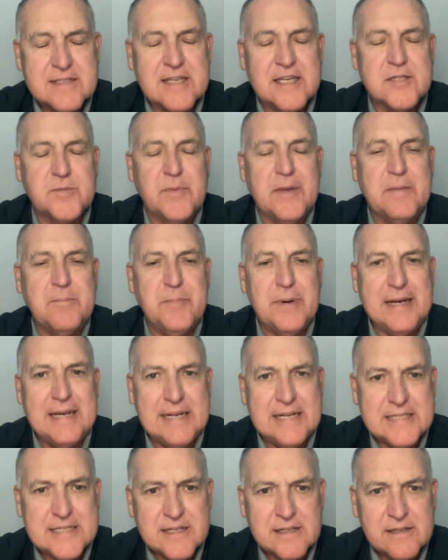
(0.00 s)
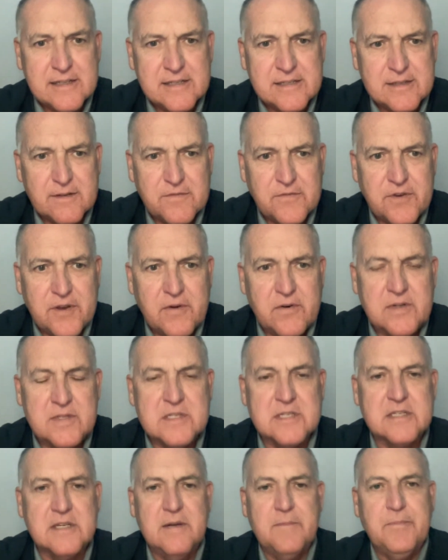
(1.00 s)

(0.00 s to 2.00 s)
there's been political interference